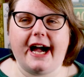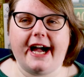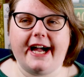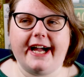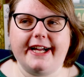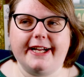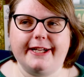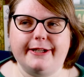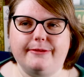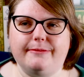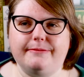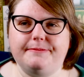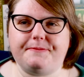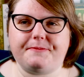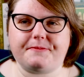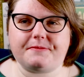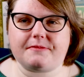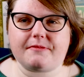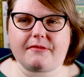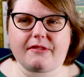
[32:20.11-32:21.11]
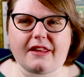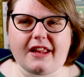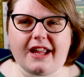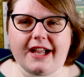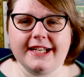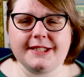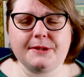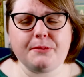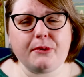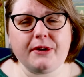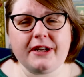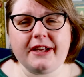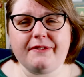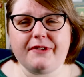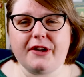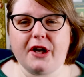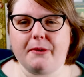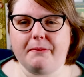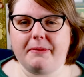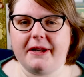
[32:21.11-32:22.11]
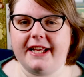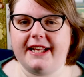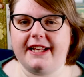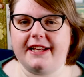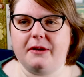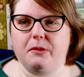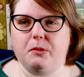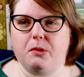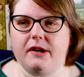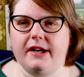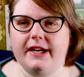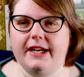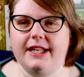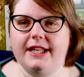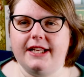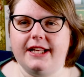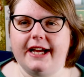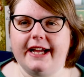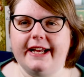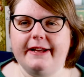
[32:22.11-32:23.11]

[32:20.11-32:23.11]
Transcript: Um, it's one I've not played in a while.